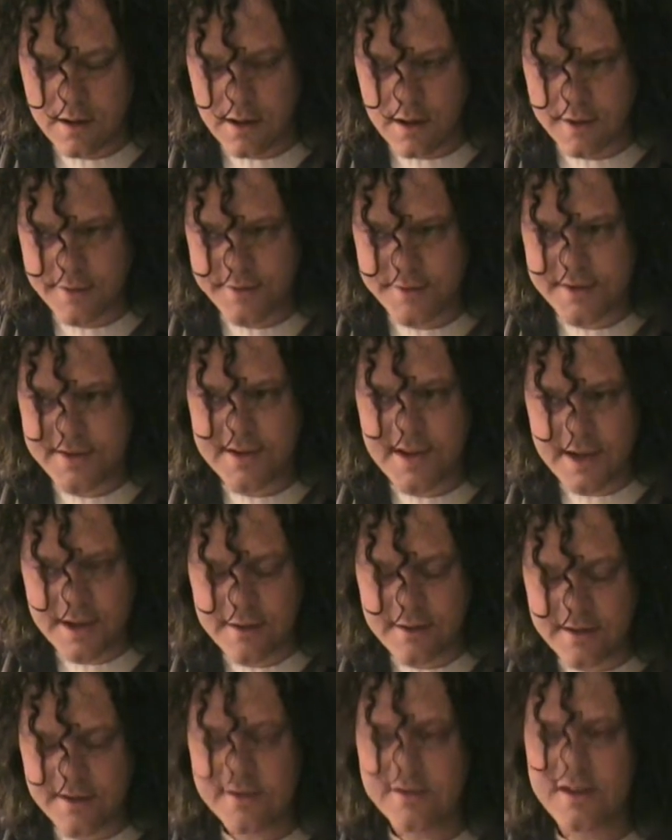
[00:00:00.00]
And say
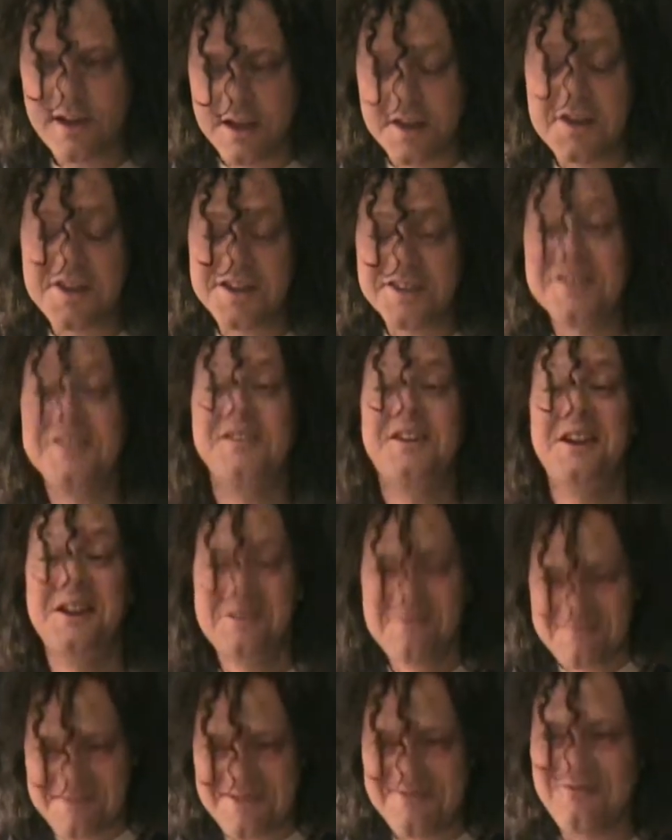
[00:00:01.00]
this, and this is
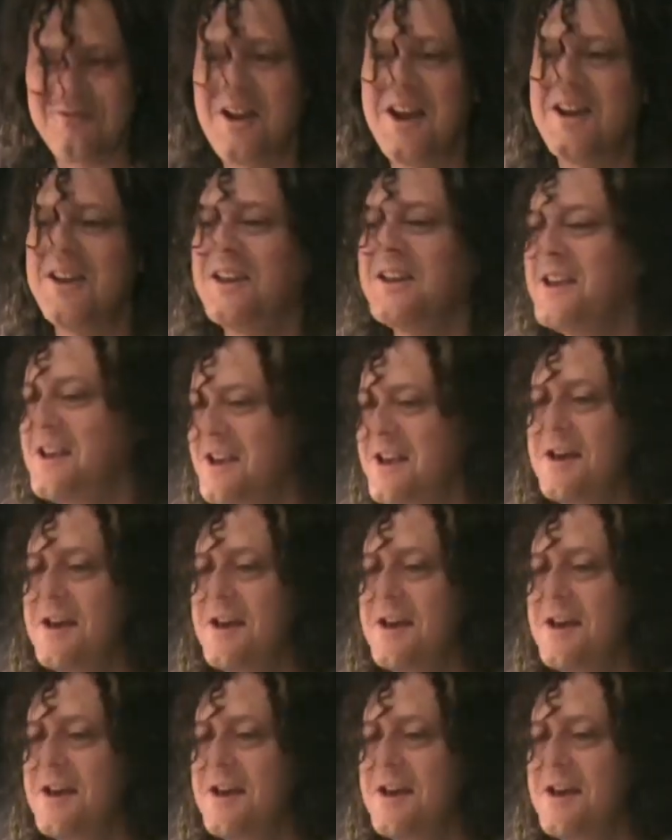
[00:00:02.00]
going to be funny,